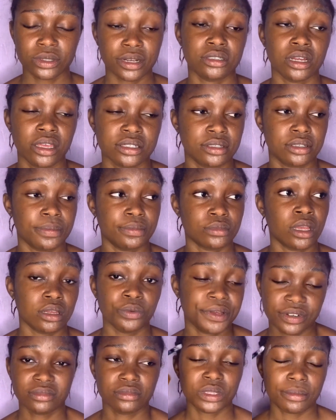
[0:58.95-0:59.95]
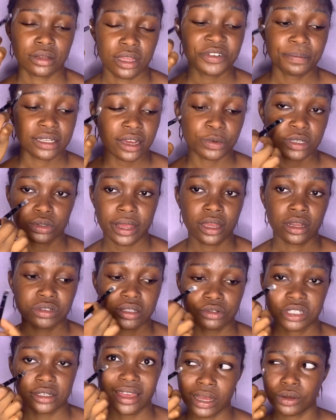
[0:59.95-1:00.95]
So I just mix it together. I know it's
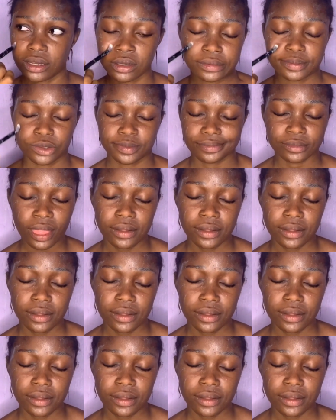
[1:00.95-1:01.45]
not a primer,